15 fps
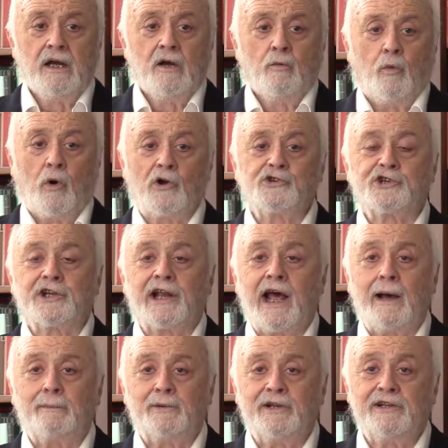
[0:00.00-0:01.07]
Wars could
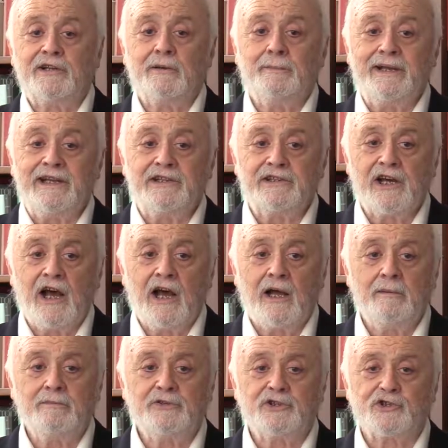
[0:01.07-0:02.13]
happen in the
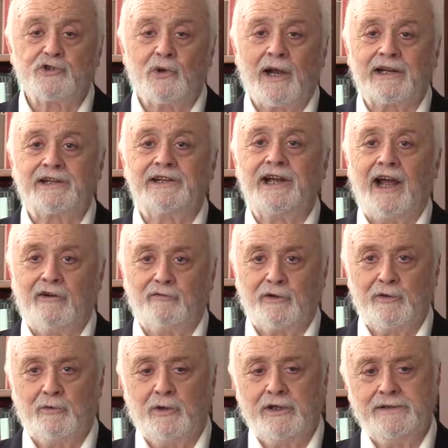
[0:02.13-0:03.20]
meantime, distracting
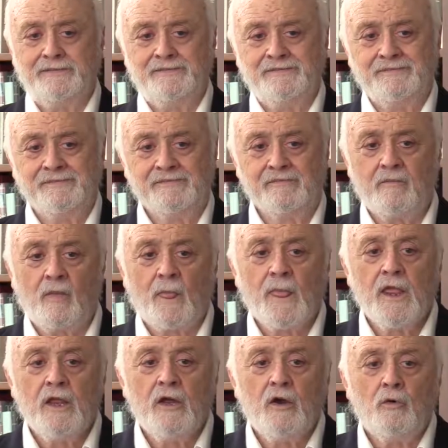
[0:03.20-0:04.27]
everyone.
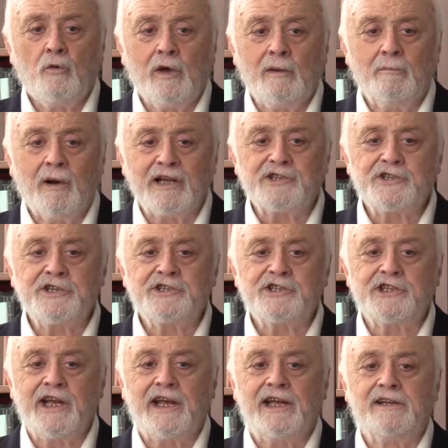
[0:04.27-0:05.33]
We must
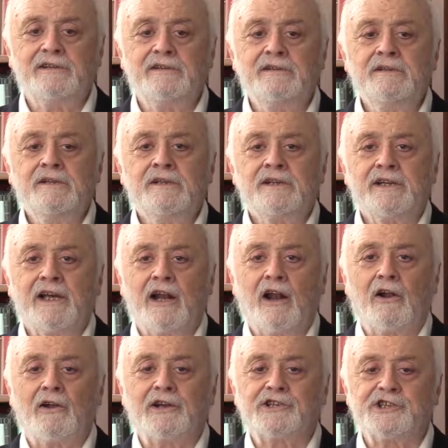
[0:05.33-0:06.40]
instead get
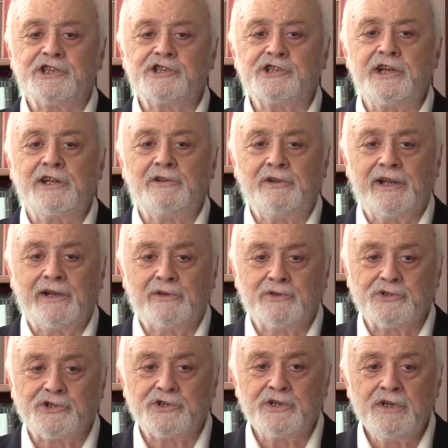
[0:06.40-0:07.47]
our existing
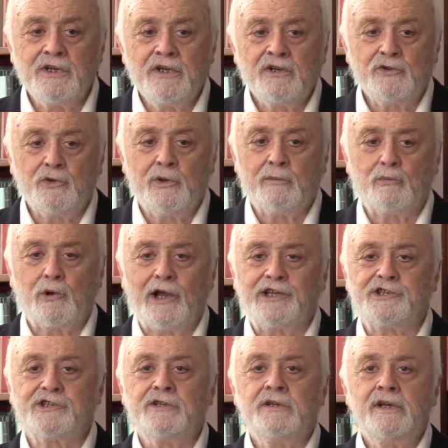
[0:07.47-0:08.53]
leaders to
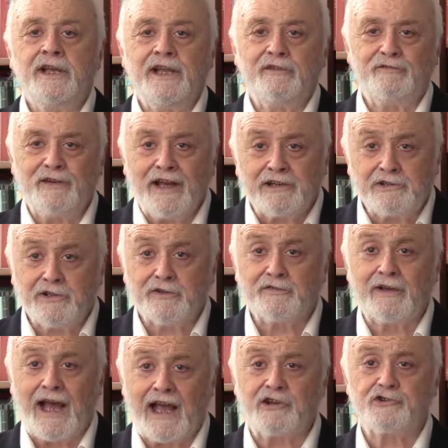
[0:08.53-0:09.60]
embrace
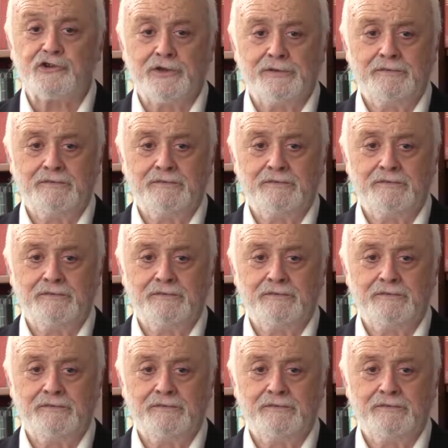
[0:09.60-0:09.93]
effective action,